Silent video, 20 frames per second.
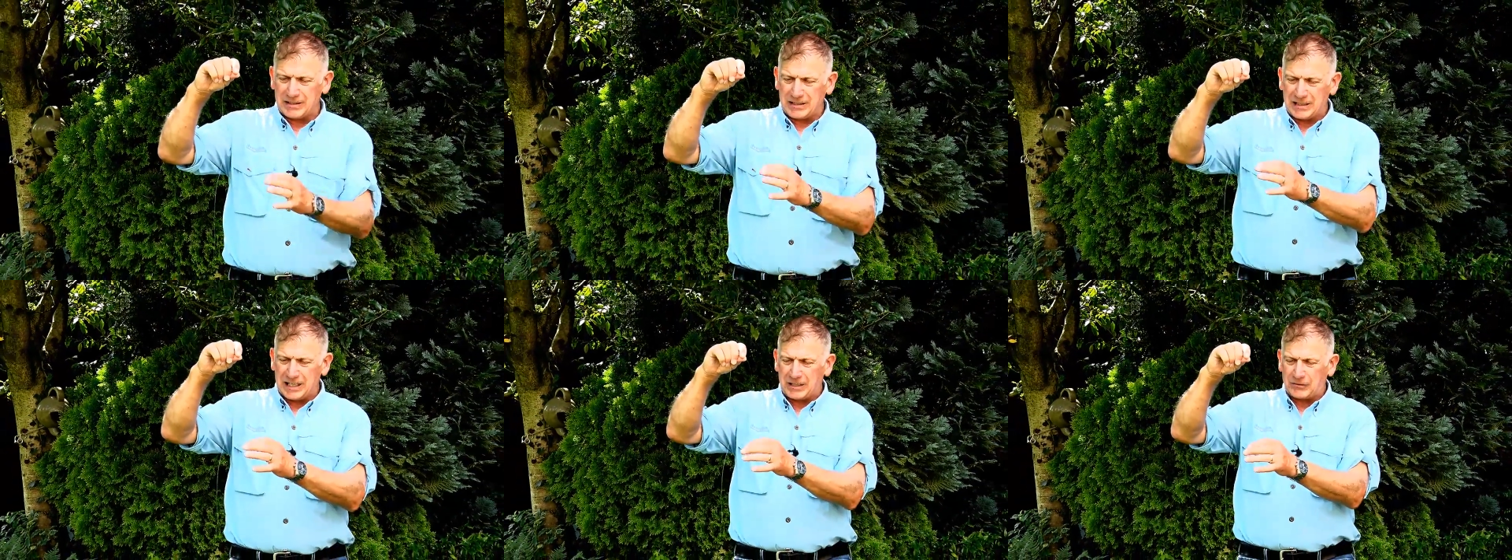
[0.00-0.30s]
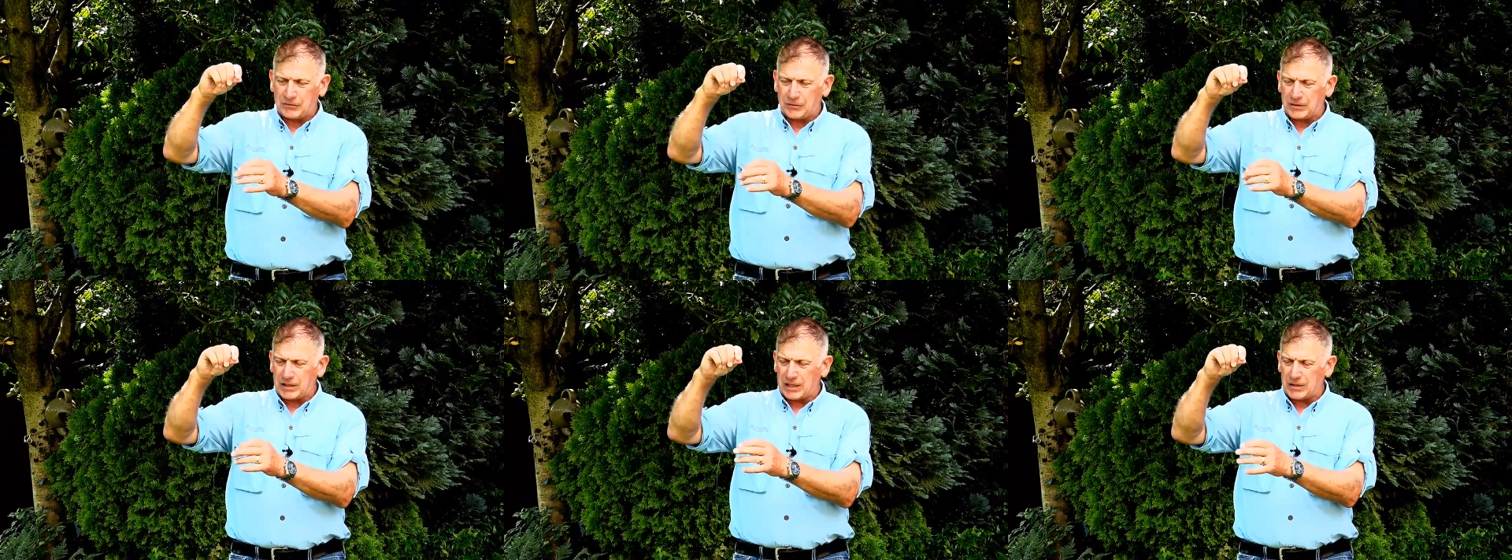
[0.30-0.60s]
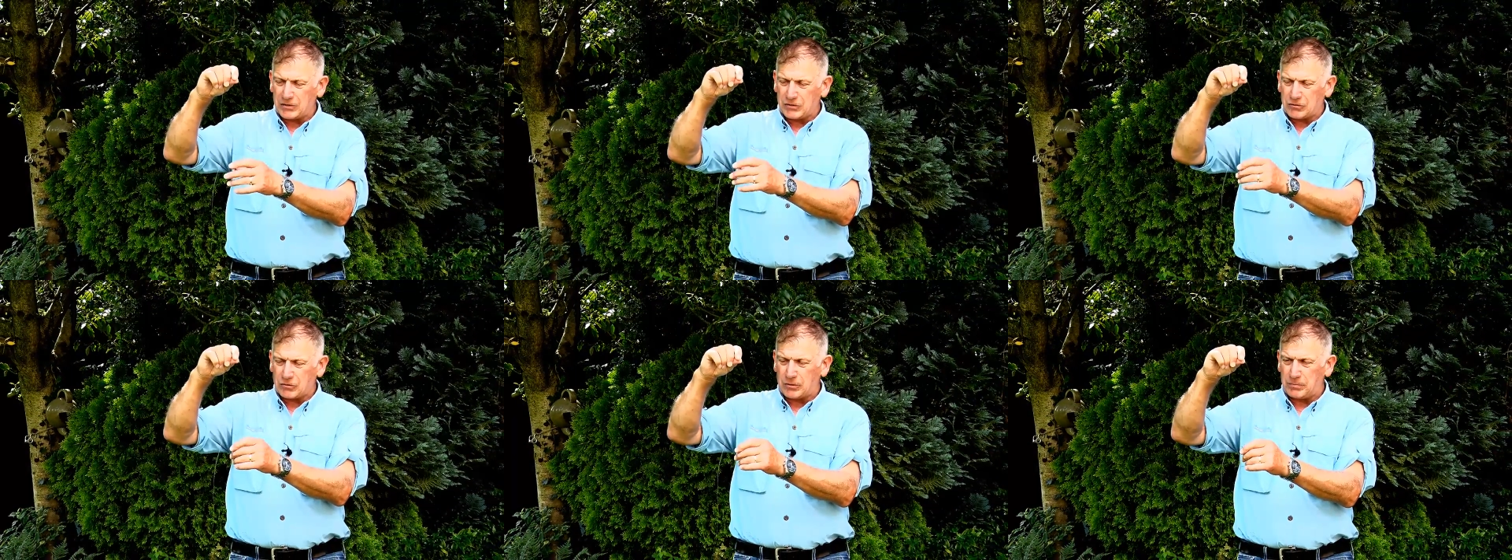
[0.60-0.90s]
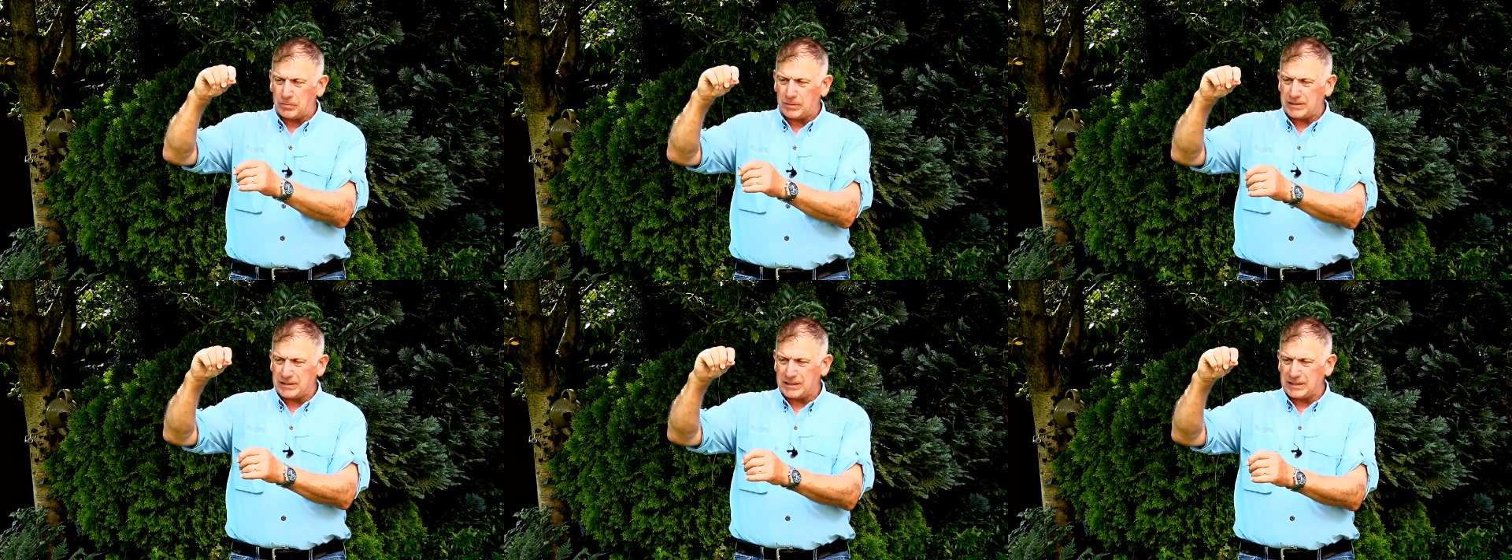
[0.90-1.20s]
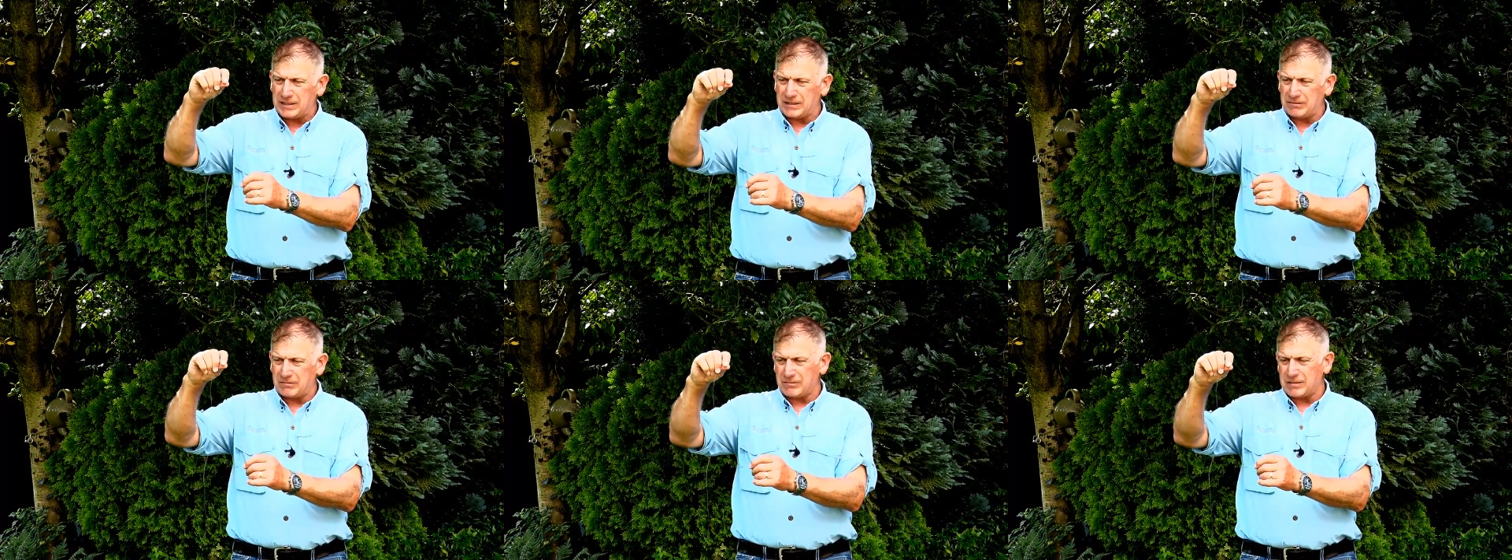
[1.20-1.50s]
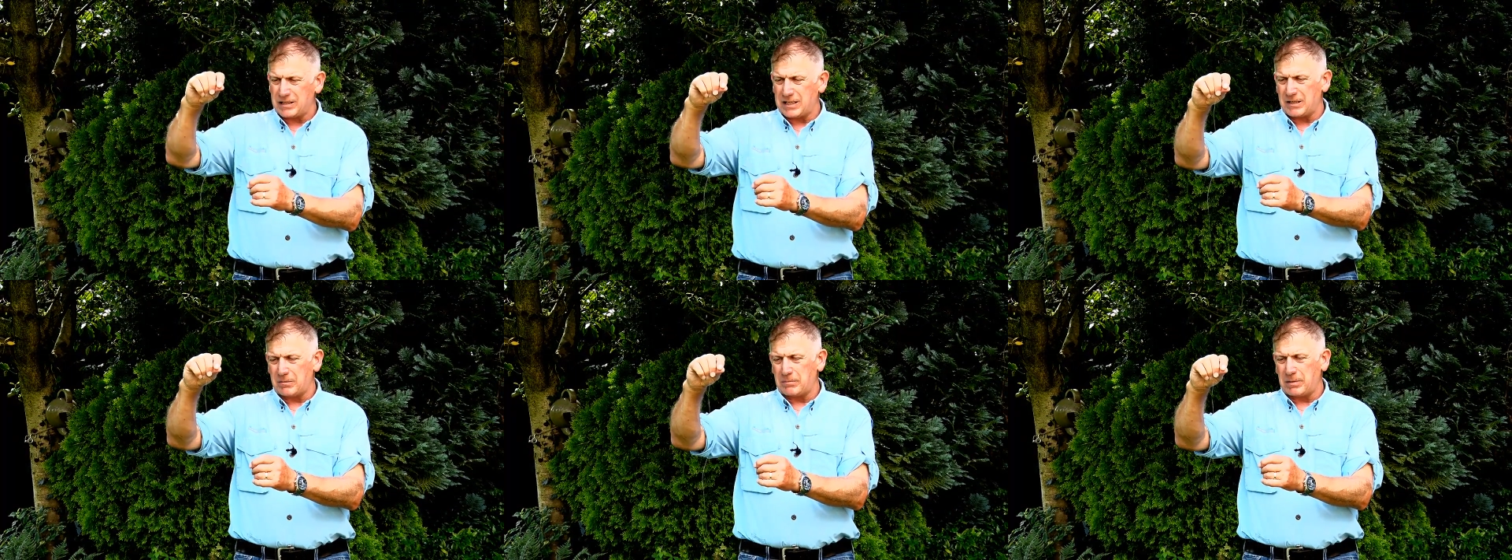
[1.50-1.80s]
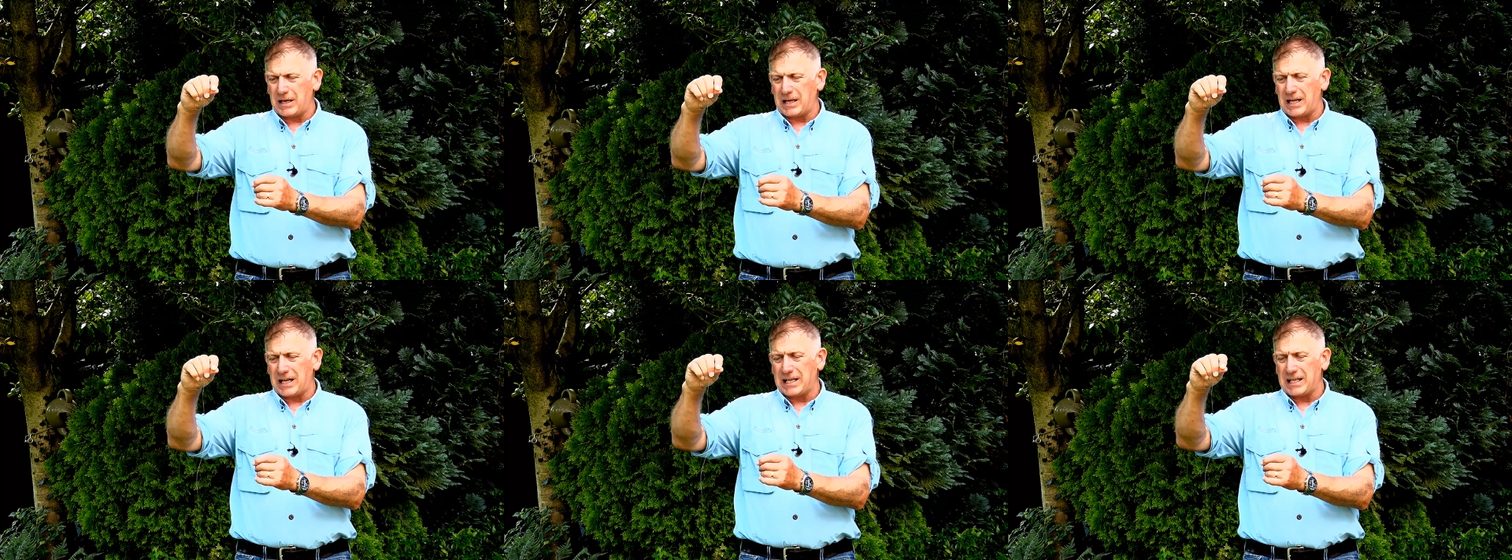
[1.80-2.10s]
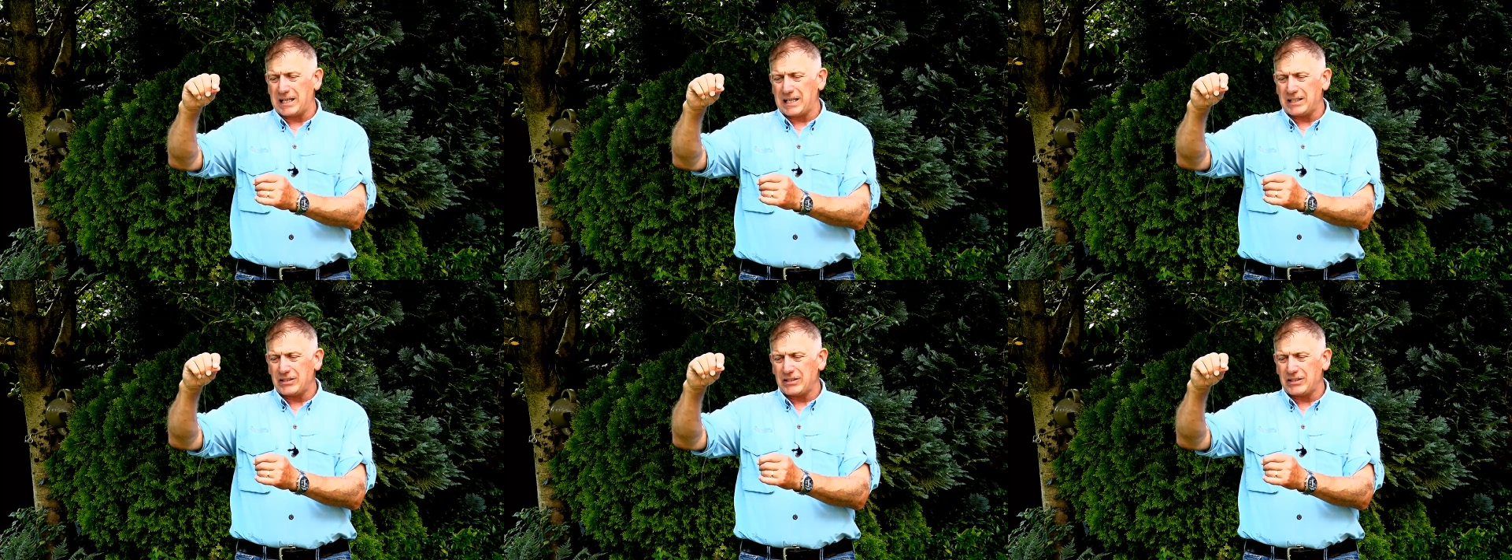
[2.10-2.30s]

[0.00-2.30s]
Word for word: The length of those droppers is around about eight